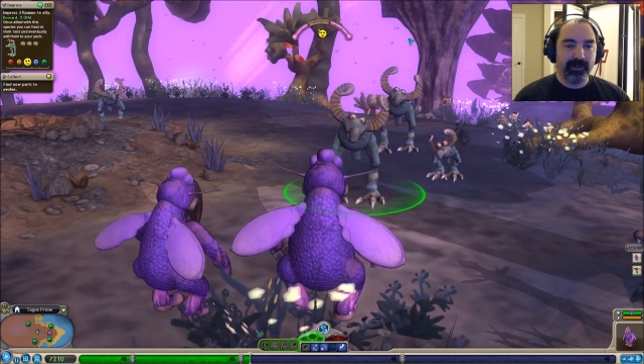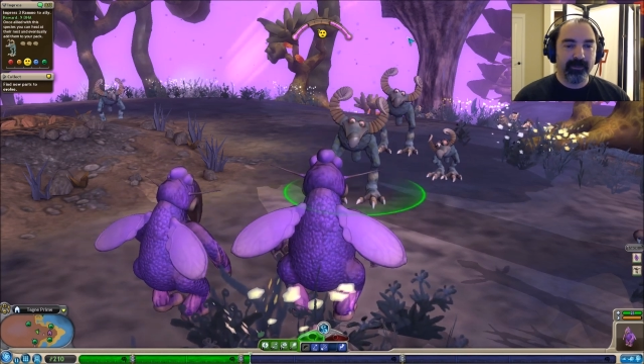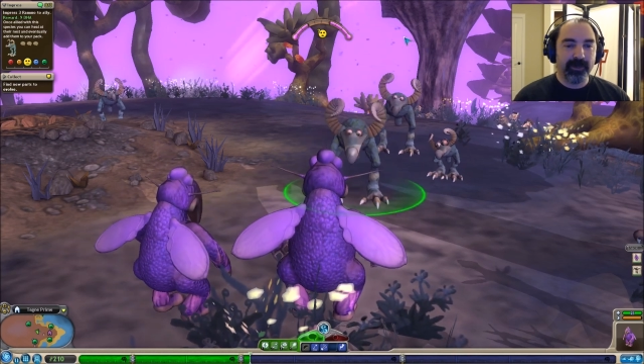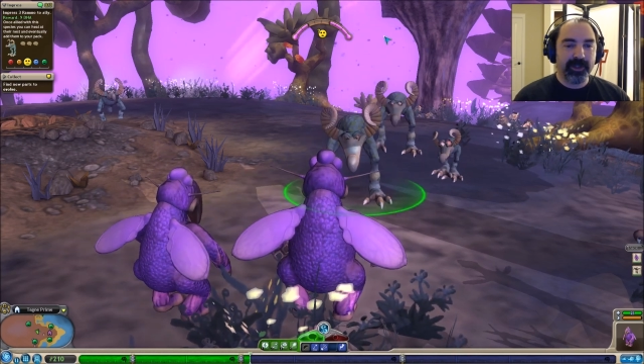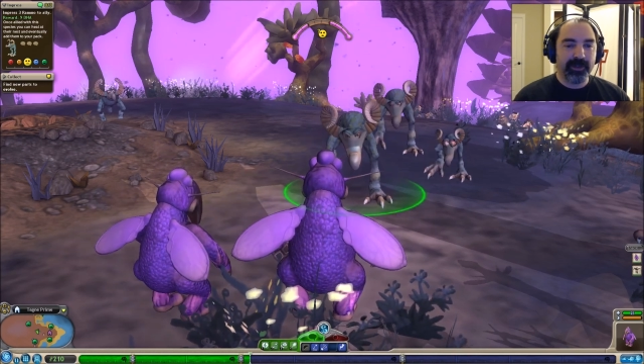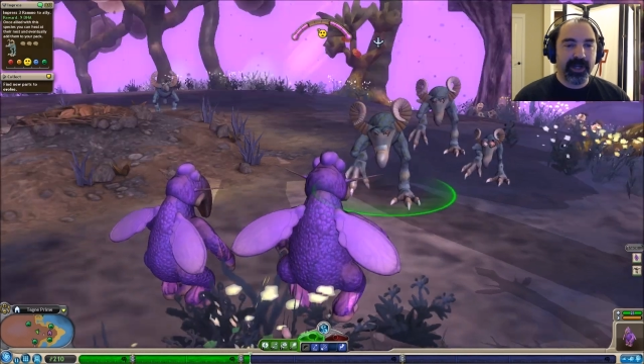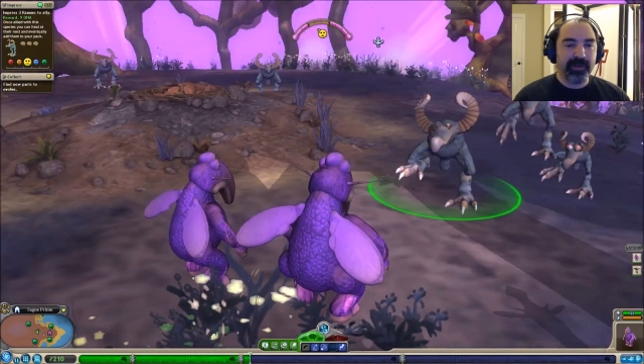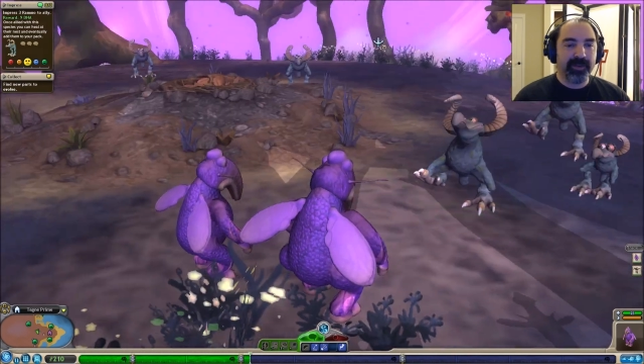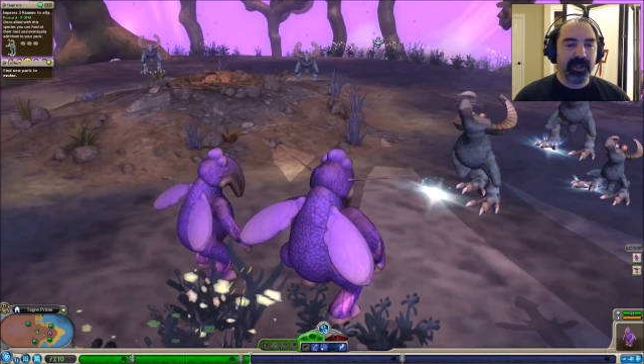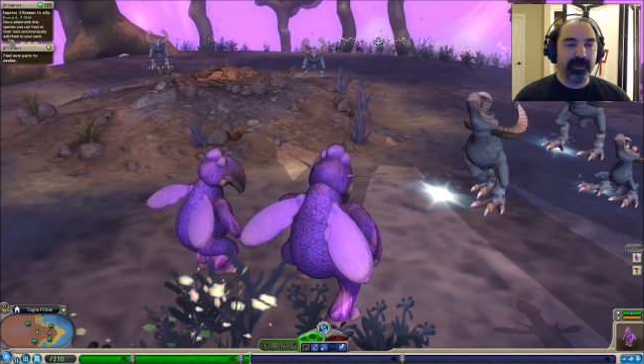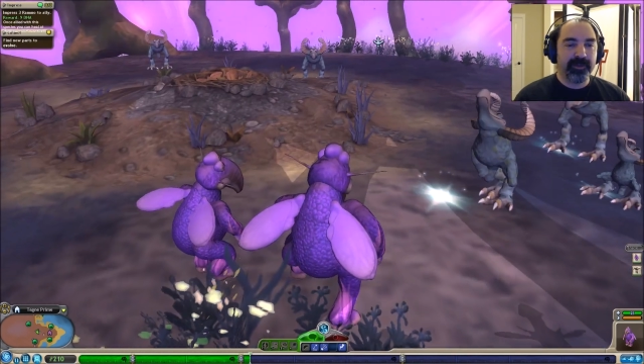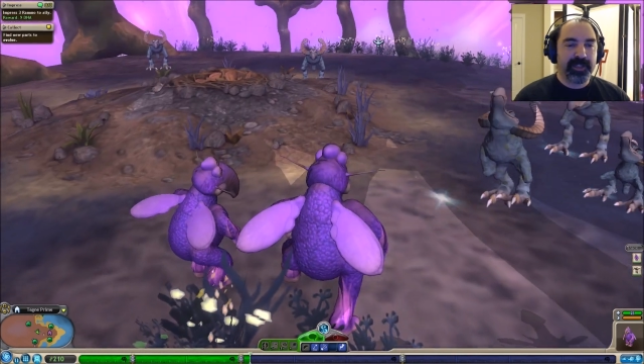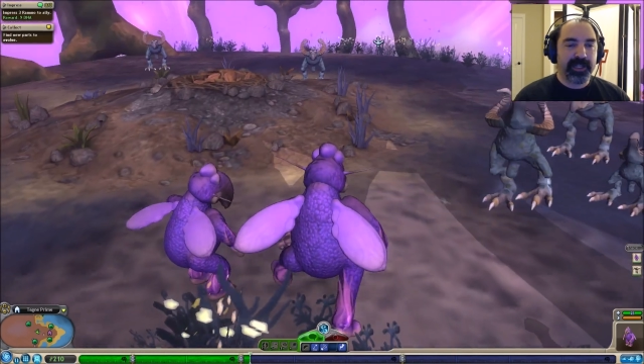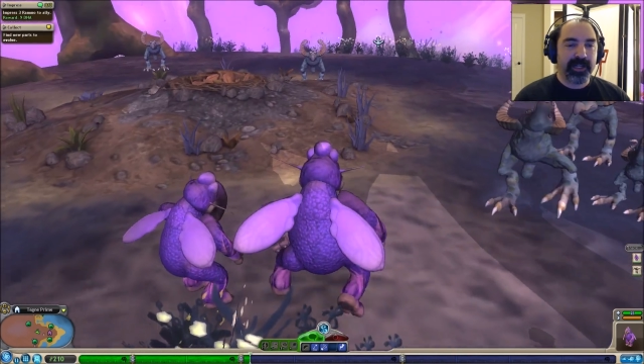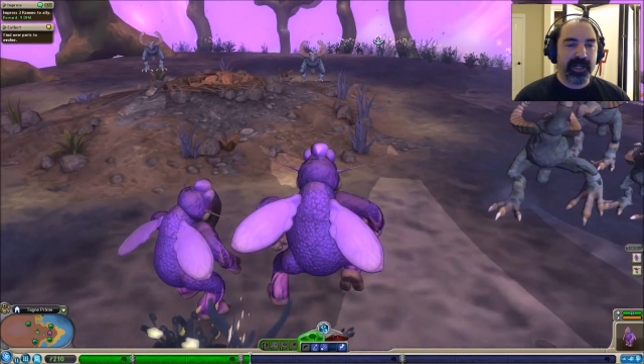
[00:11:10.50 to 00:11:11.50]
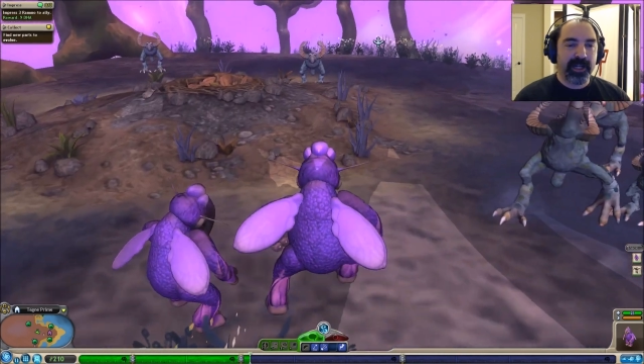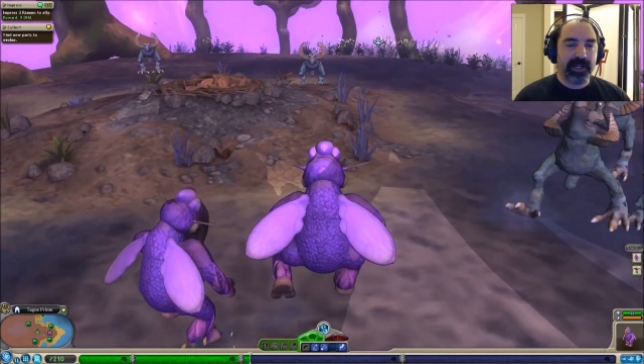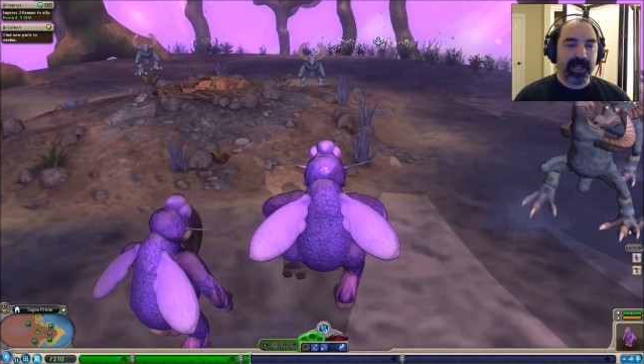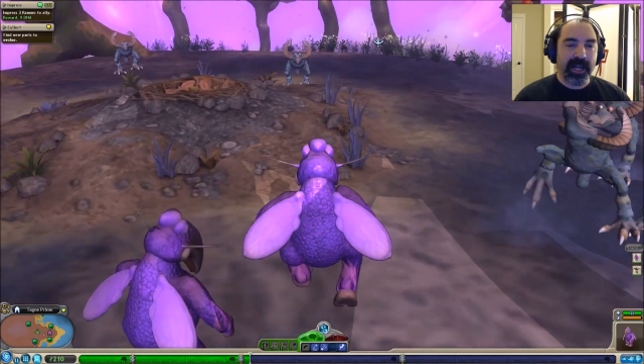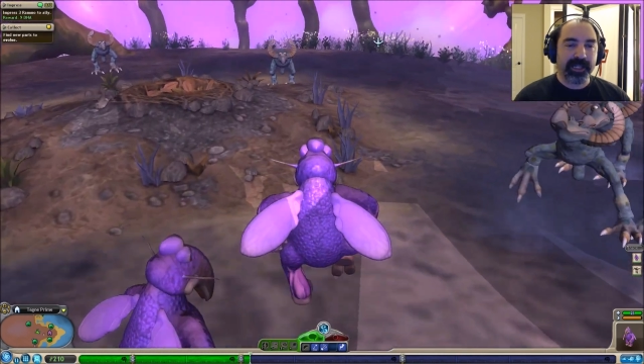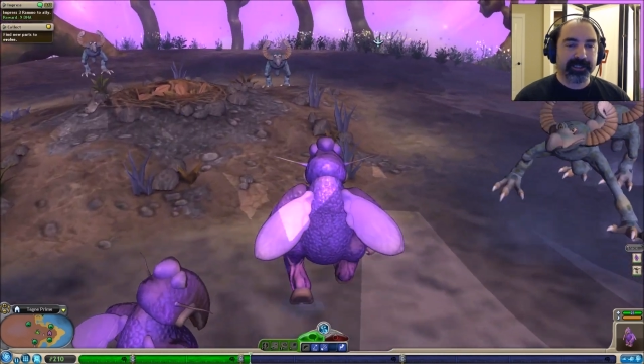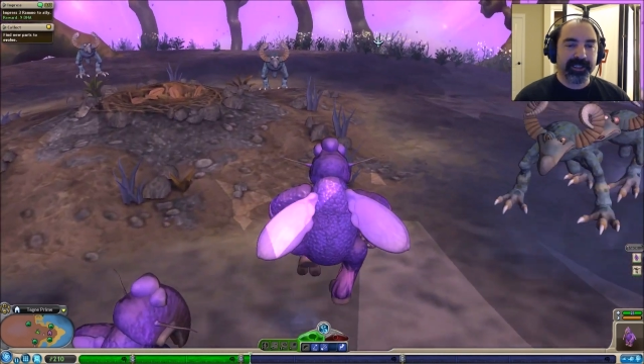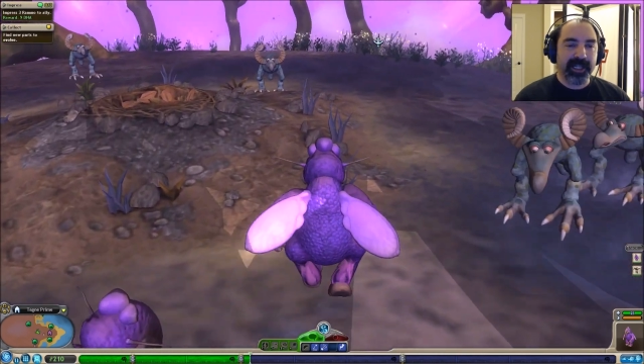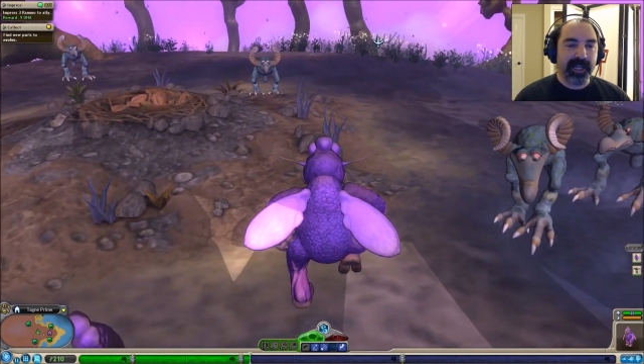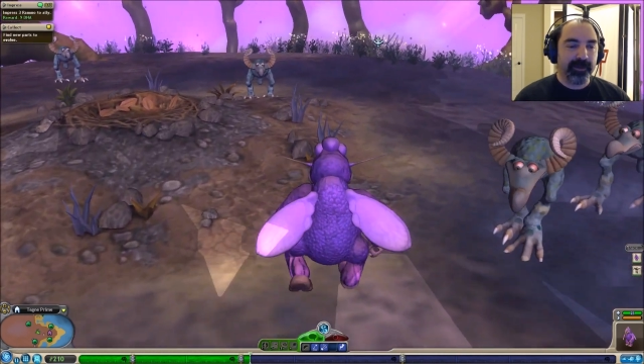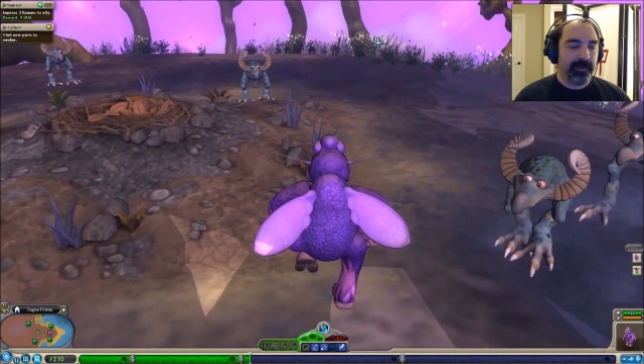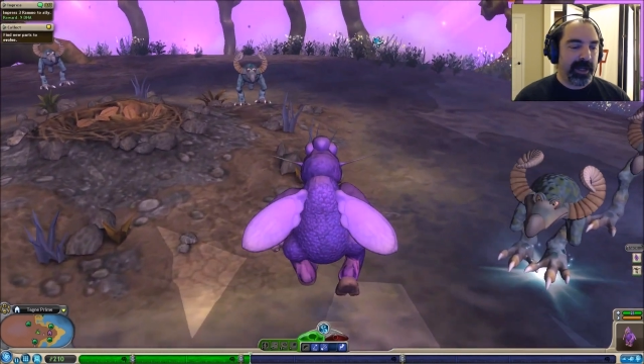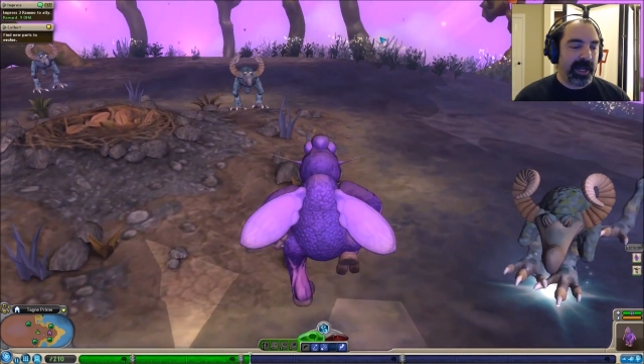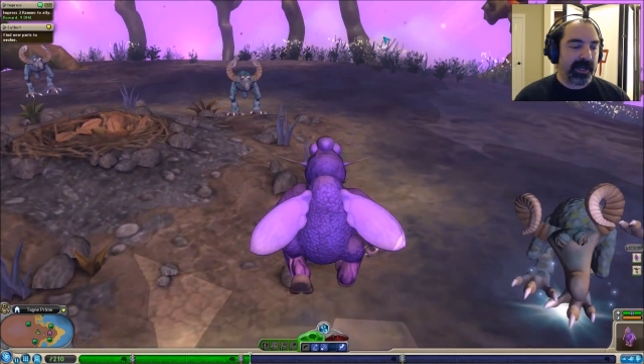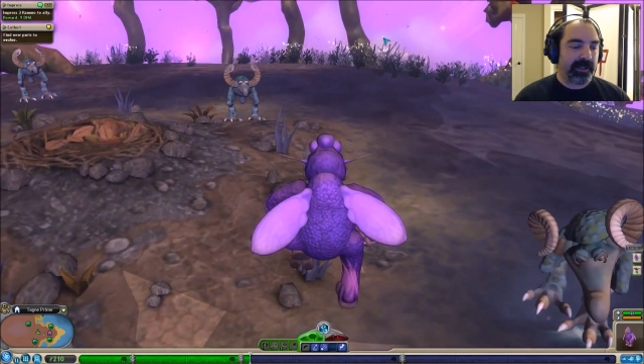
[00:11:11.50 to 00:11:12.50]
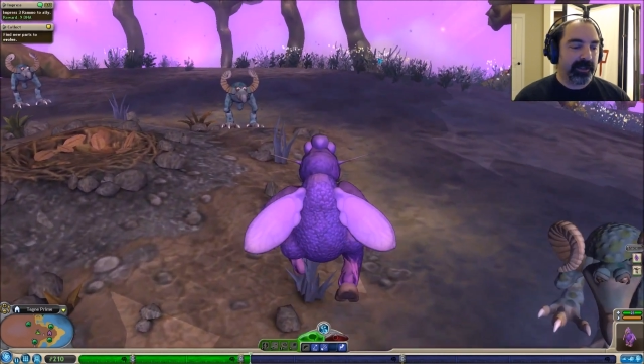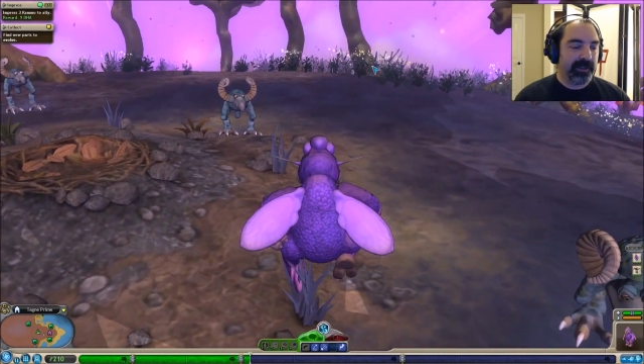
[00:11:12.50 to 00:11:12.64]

We do have enough DNA to actually head back